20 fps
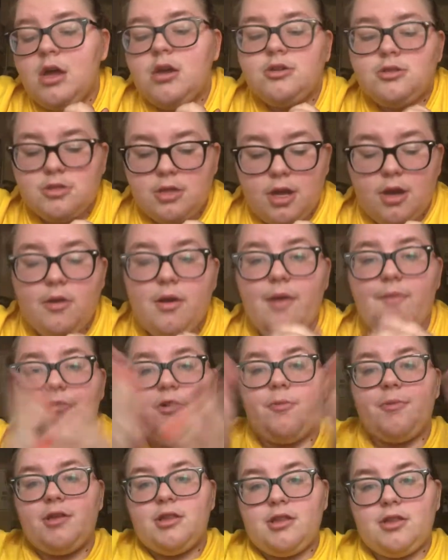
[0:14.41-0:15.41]
So, I'm
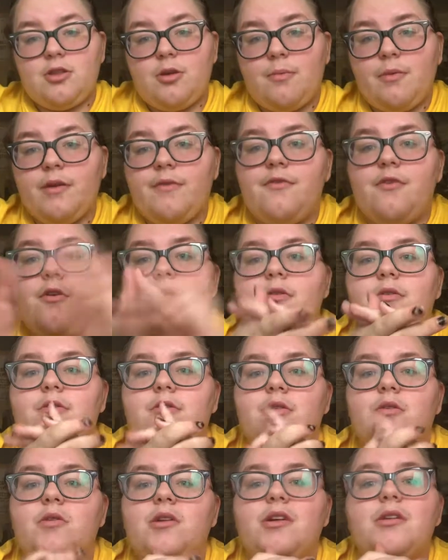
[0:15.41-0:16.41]
filming this on my phone,
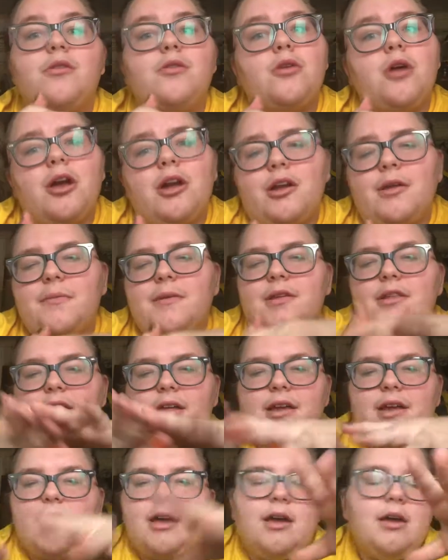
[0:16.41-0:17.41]
so it's not gonna be,
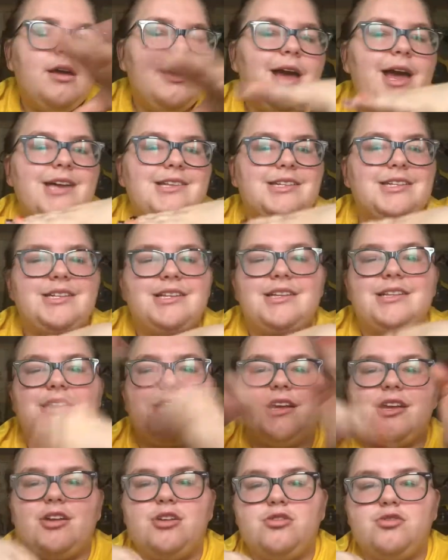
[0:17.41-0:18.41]
like, edited
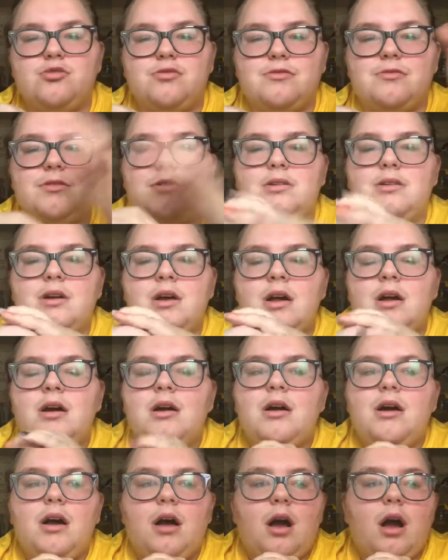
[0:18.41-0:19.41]
like usual.
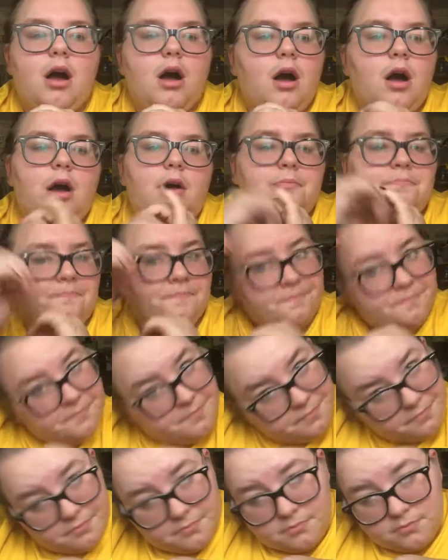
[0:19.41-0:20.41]

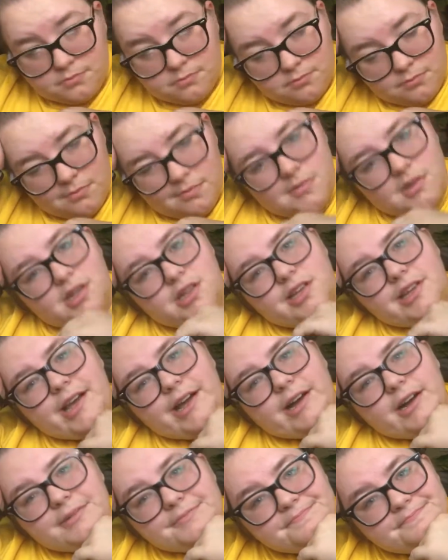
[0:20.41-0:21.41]

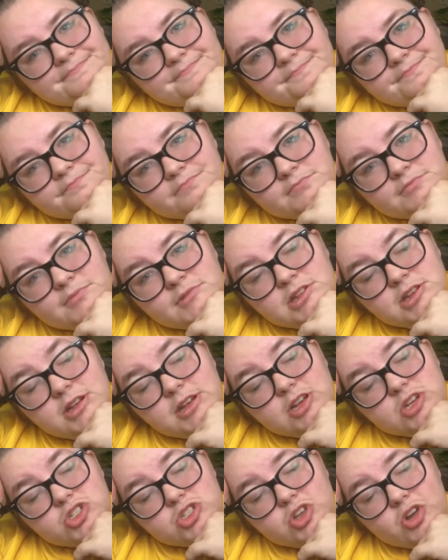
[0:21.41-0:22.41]
Yeah.
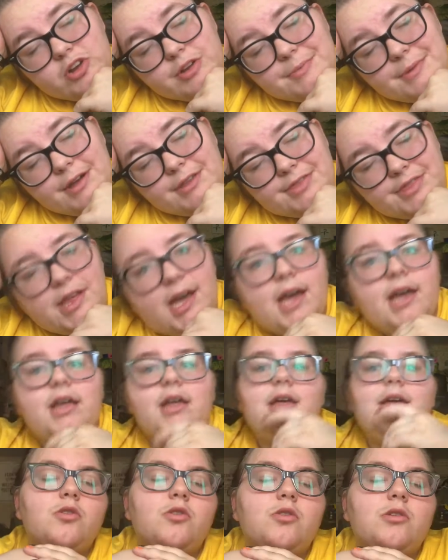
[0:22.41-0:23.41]
Sorry about that.
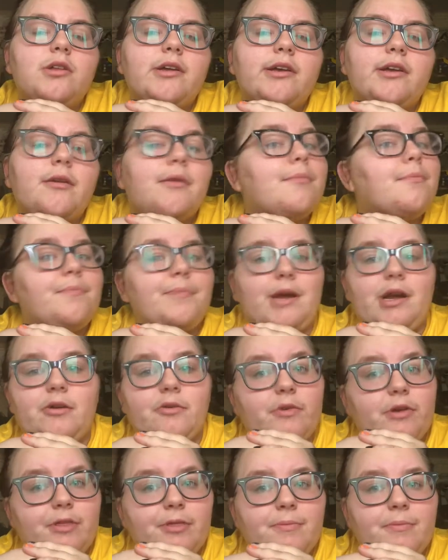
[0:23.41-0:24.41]
But, like, bear
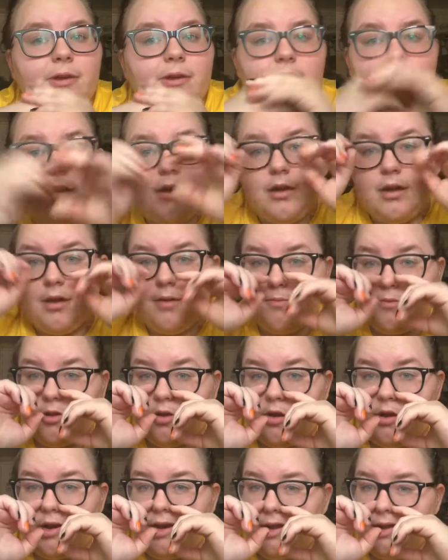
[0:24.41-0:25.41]
with me. I'm
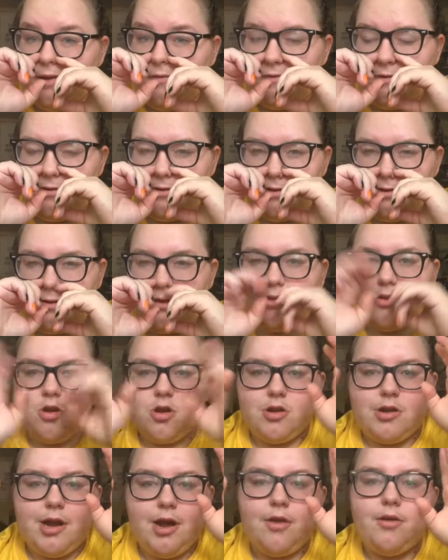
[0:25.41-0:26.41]
sorry if it doesn't
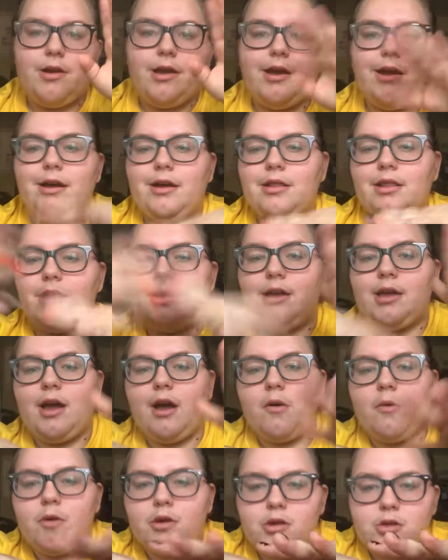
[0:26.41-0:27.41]
turn out, like,
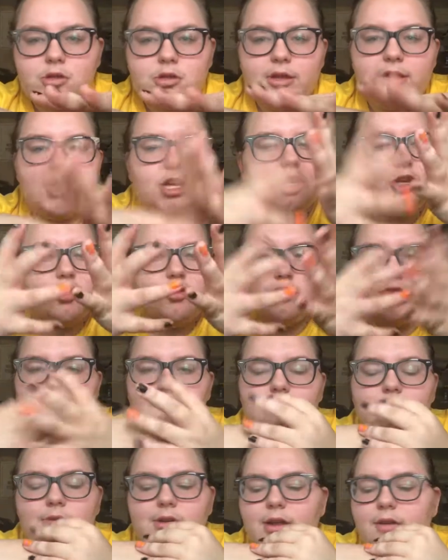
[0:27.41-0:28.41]
how it, like,
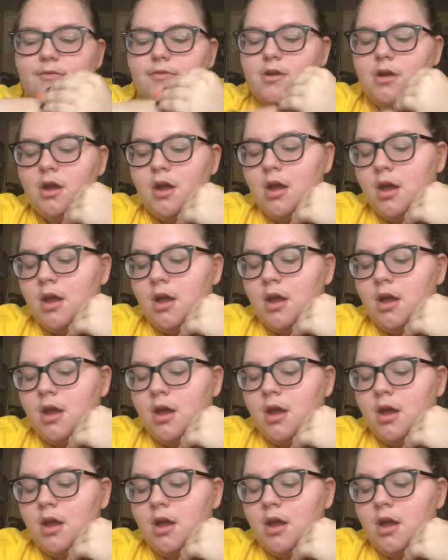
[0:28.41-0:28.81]
usual, whatever.